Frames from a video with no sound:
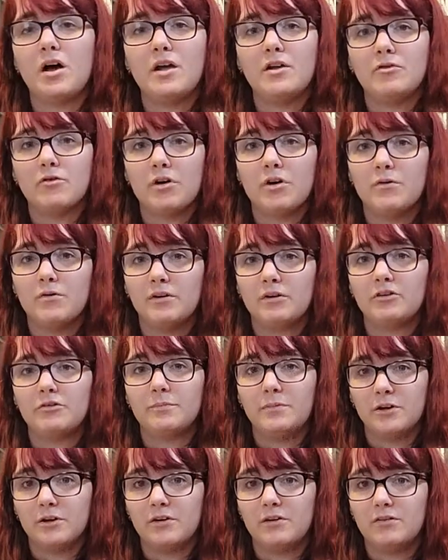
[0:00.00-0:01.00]
your own
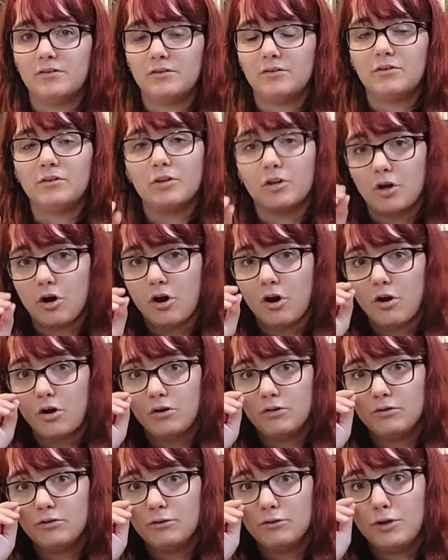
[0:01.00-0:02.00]
experiences to the
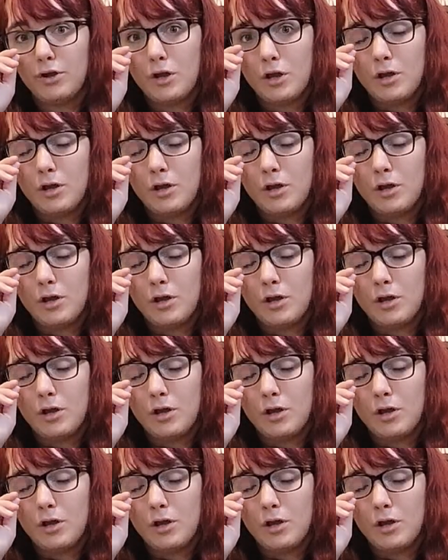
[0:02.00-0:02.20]
cards,